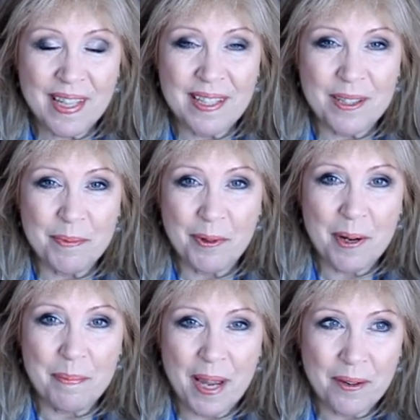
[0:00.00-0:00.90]
and I'll be
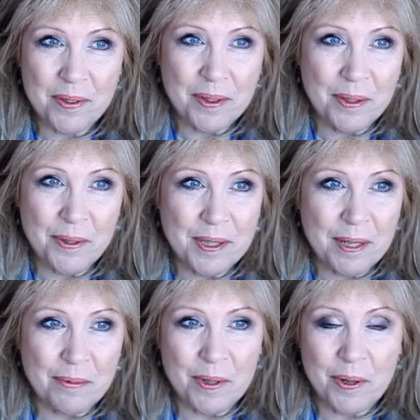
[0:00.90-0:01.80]
right back with you and
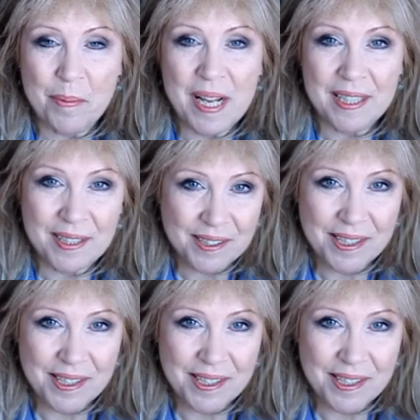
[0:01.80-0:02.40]
then we'll go back in